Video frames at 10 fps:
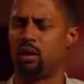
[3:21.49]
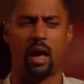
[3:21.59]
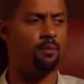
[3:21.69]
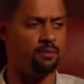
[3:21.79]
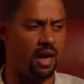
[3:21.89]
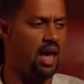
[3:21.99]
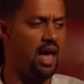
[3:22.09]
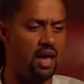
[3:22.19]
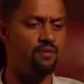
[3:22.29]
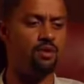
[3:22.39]
I
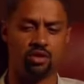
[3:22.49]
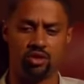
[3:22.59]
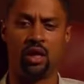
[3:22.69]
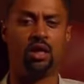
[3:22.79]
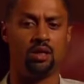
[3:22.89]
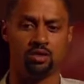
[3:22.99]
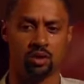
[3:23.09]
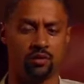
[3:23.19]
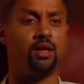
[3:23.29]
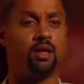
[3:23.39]
haven't changed
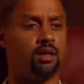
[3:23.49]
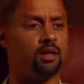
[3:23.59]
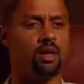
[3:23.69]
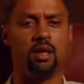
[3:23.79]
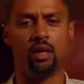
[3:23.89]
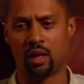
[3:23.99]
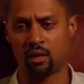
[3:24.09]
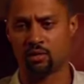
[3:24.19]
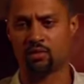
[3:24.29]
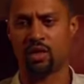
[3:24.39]
a thing,
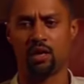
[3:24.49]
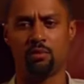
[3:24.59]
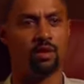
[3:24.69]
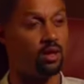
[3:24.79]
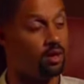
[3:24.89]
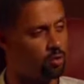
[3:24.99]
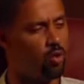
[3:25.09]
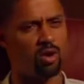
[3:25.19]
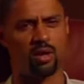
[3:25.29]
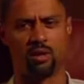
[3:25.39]
and the same thing is
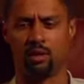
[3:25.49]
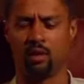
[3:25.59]
working.